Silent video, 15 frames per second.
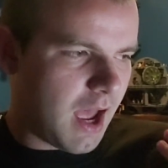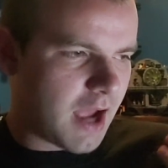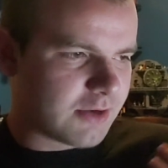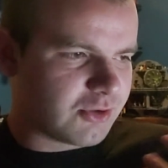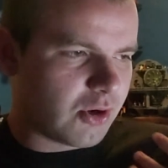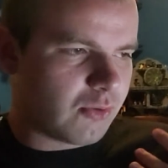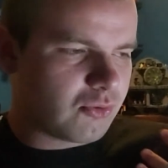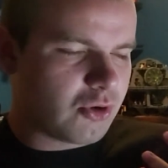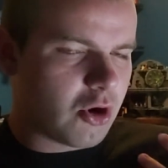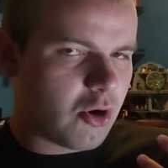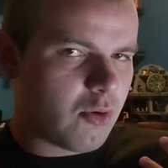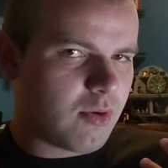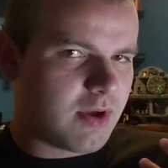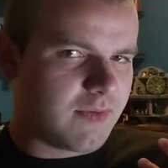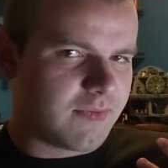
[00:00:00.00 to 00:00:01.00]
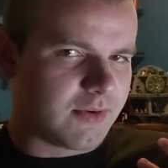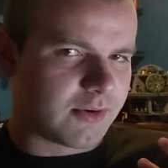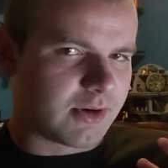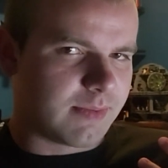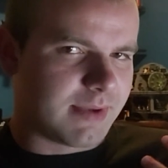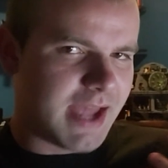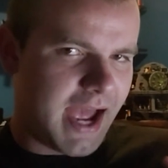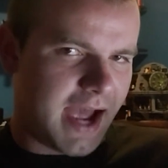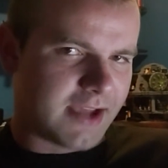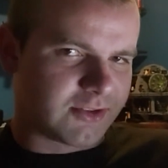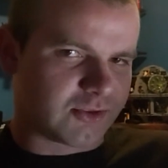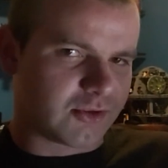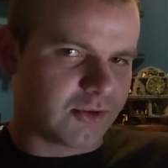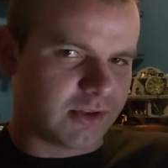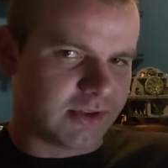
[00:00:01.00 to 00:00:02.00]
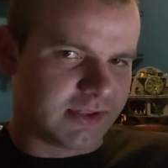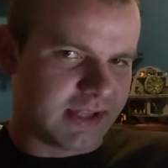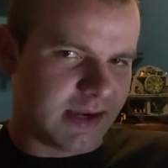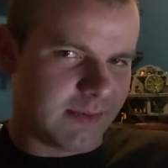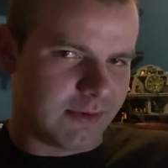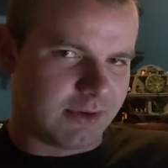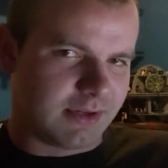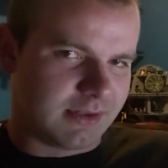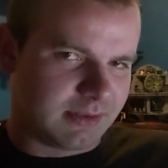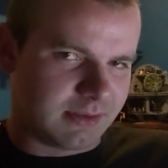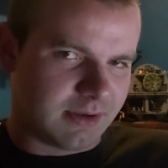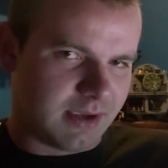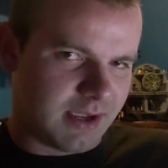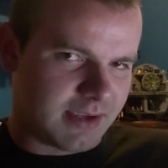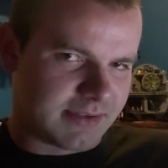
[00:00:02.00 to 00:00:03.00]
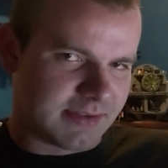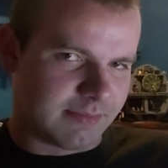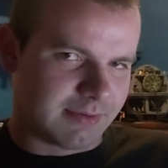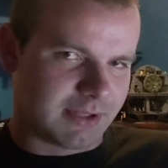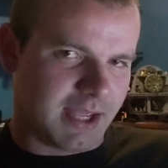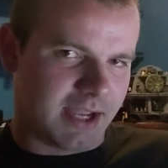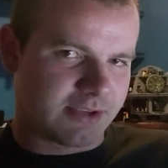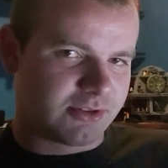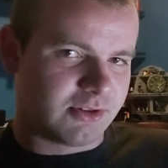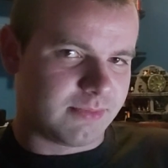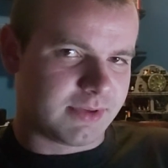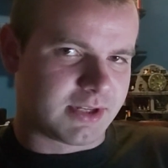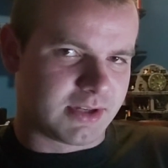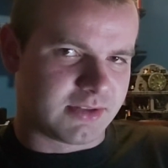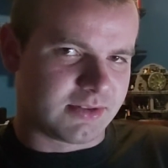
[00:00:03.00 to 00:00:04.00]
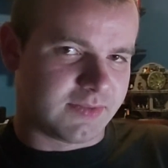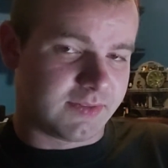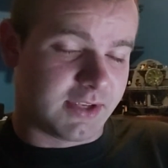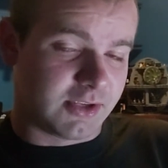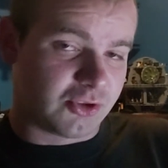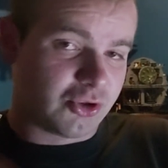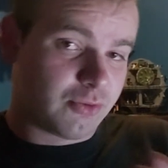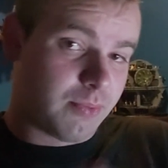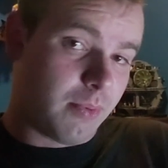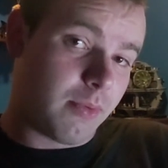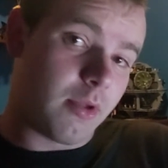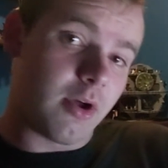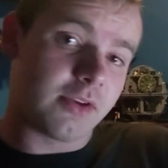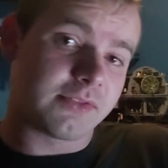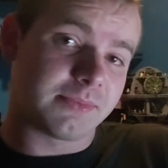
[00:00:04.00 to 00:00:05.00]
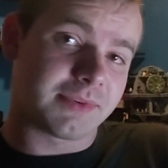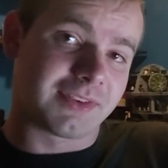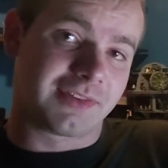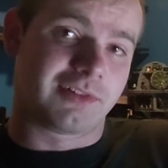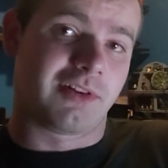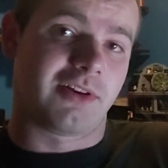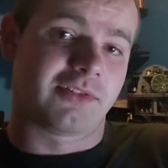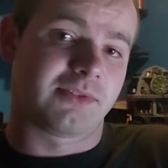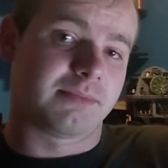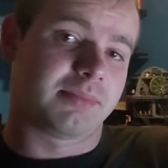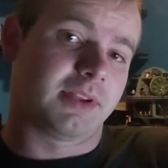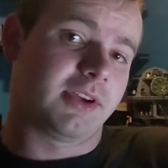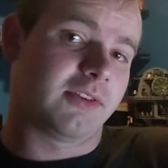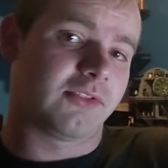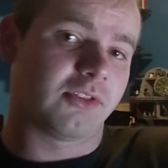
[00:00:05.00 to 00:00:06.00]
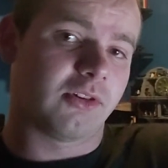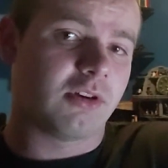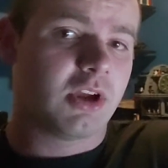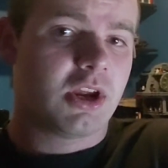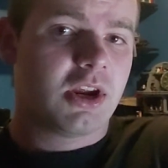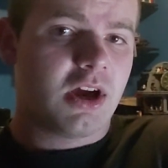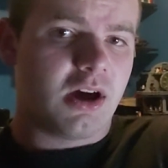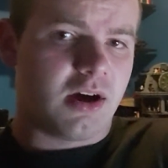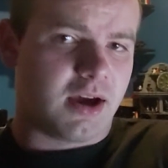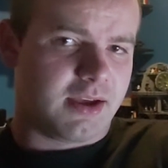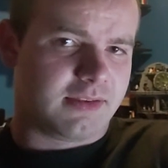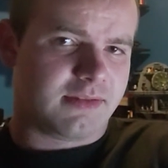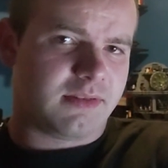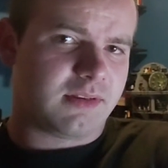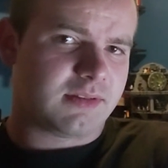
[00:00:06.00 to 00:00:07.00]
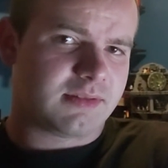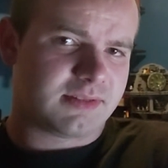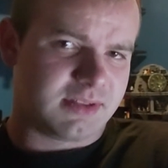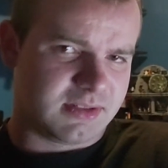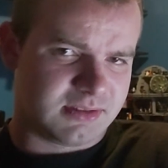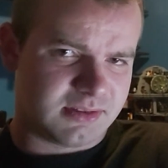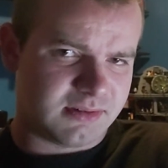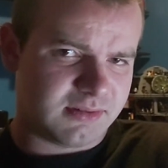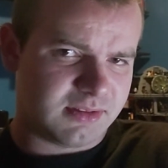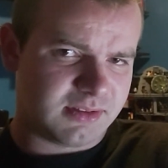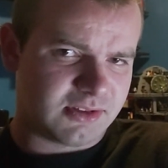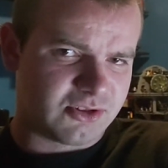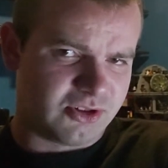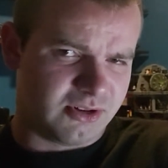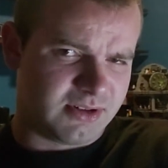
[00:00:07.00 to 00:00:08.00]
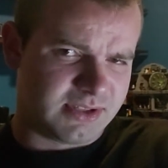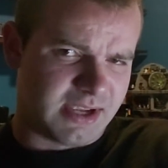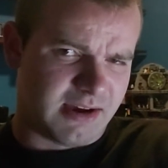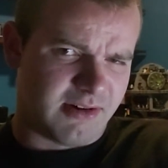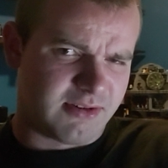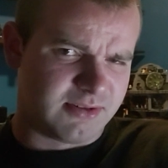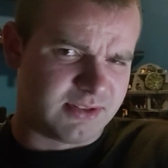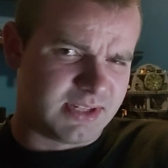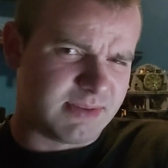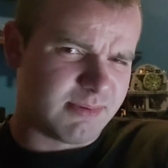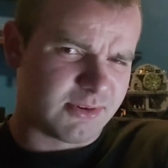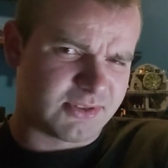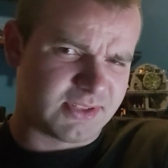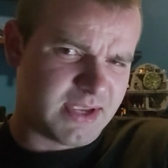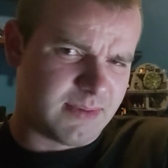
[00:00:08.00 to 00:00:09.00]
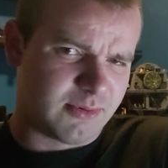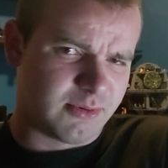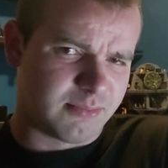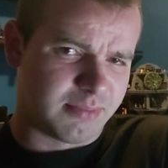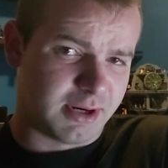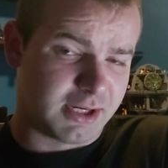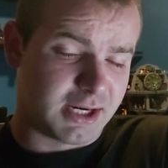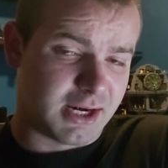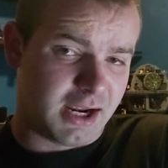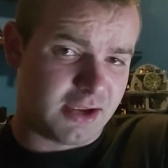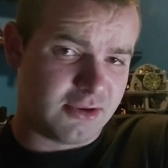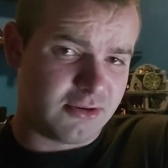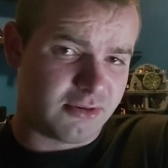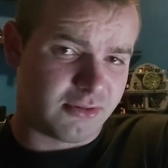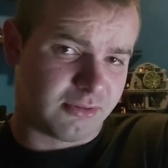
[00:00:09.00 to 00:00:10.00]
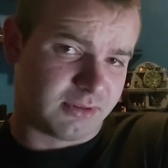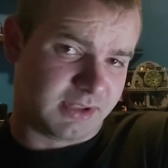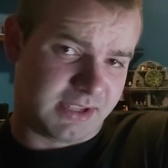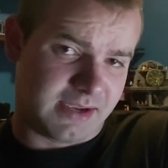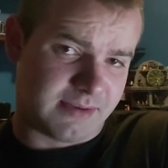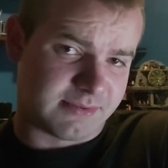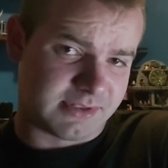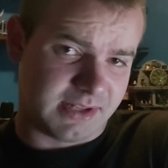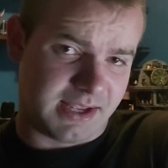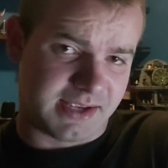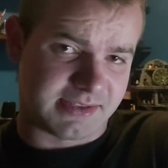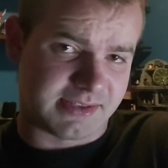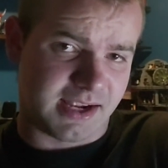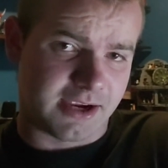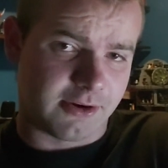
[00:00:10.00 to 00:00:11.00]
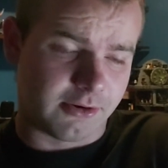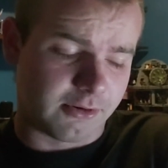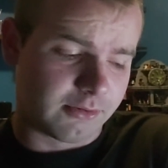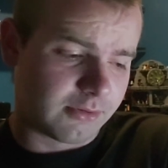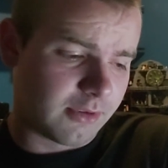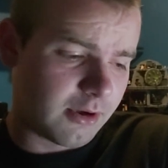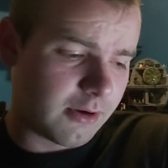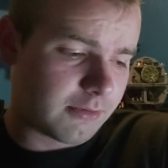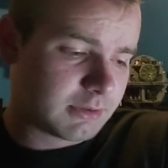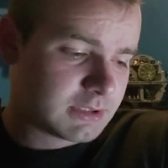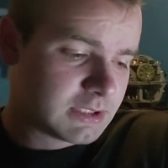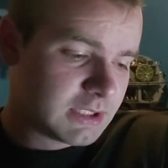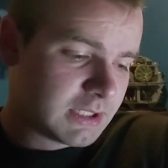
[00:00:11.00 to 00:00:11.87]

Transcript: I don't know if they're going to be as good as they were last year because of that Super Bowl loss because they lost some players though. I still think the jury's out on Debo Samuel and Brandon Ayuk, or that was last I heard though.